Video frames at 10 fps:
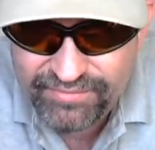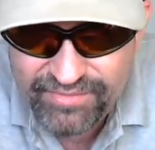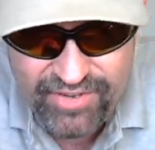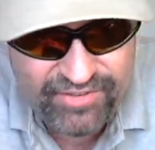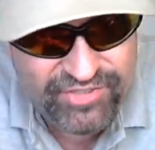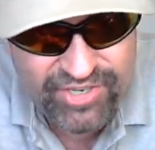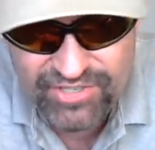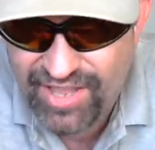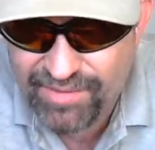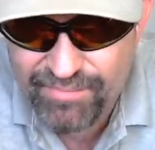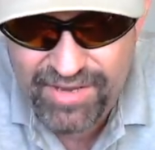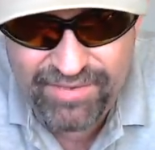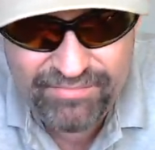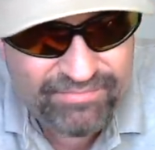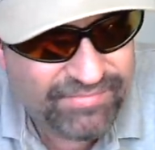They're just like
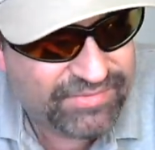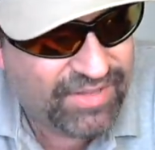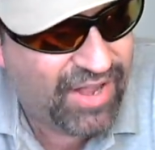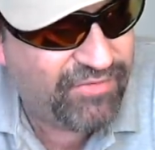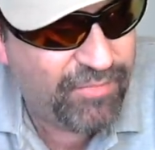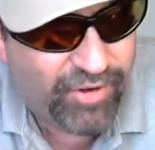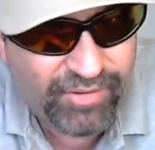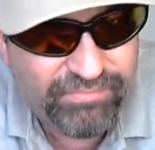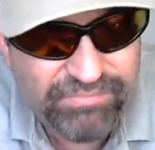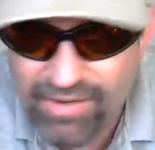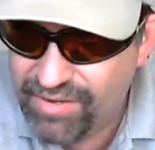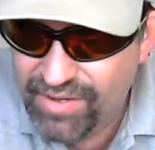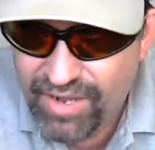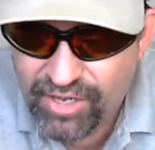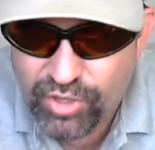me. A lot of them are
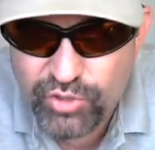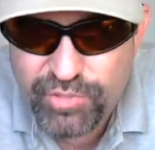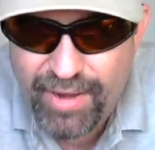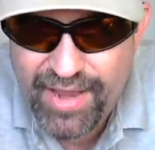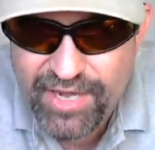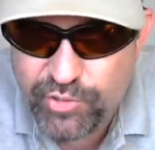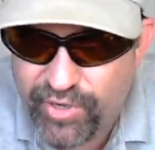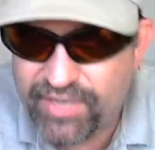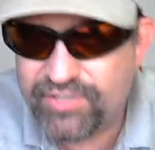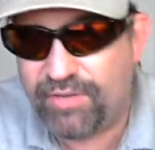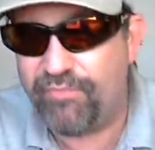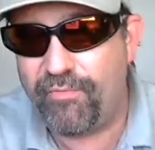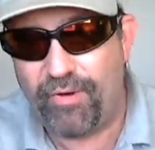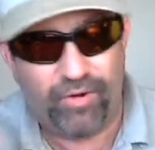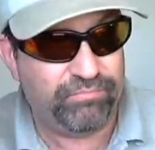close to my age range. Some of
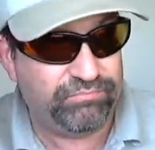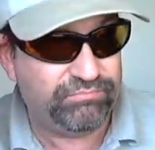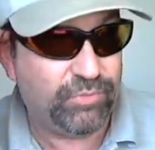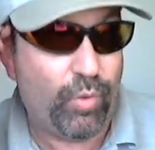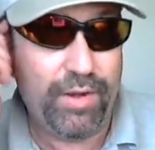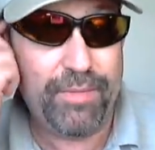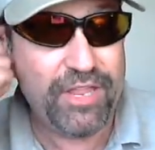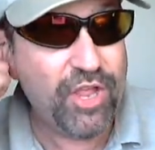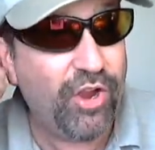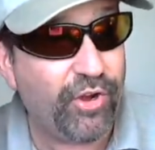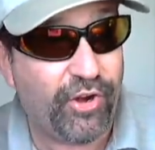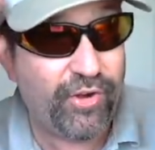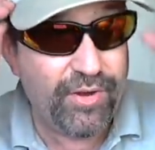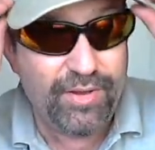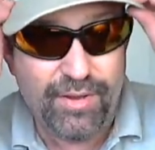them are quite a bit younger,
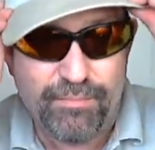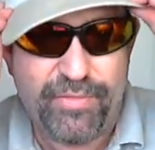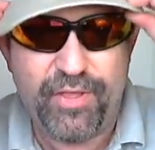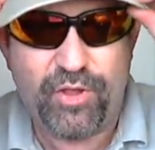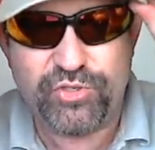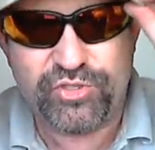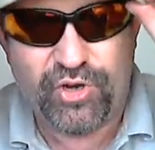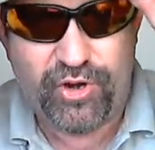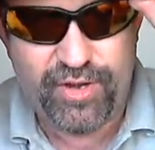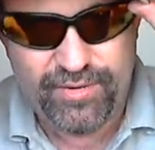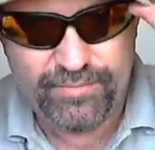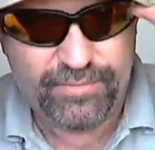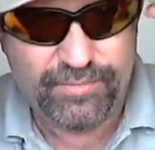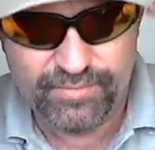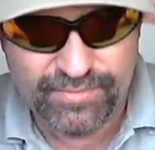but they also started
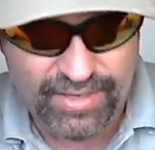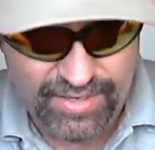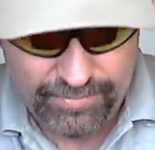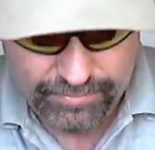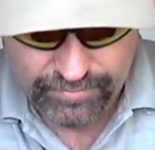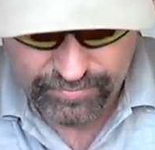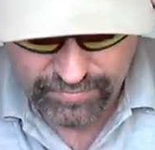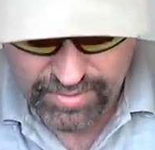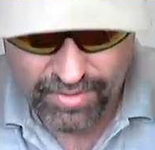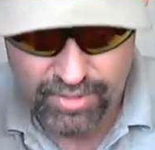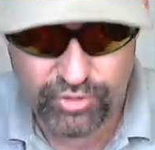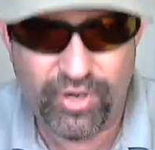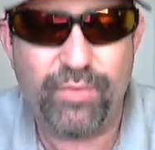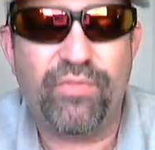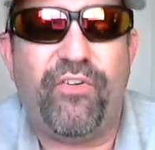
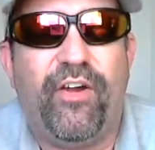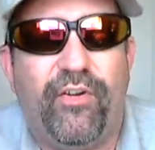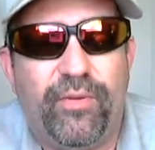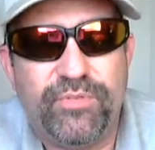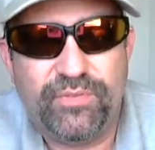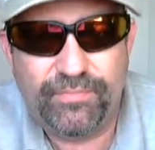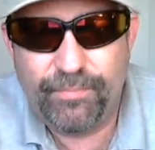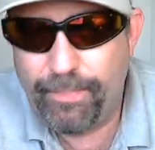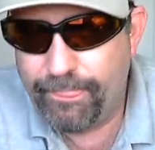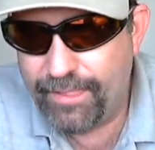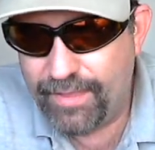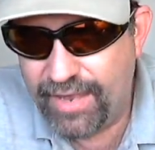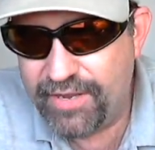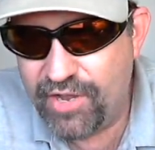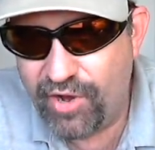training with firearms
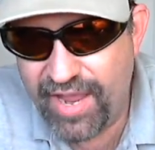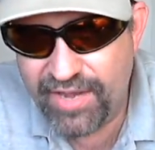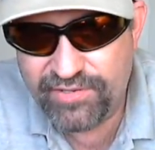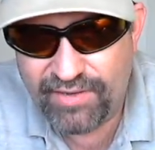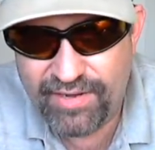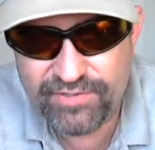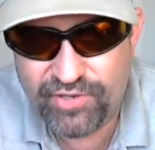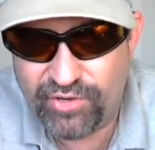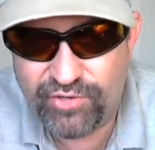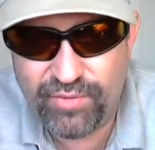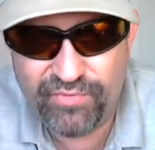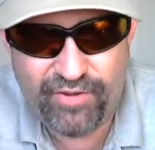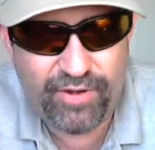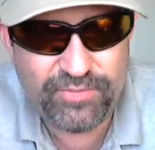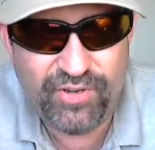at a young age. I didn't start training with
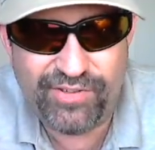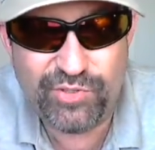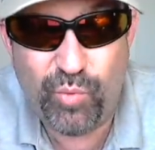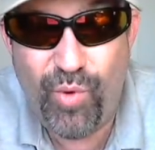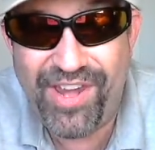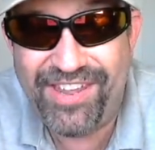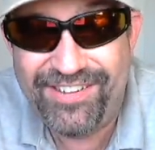firearms until I was 20.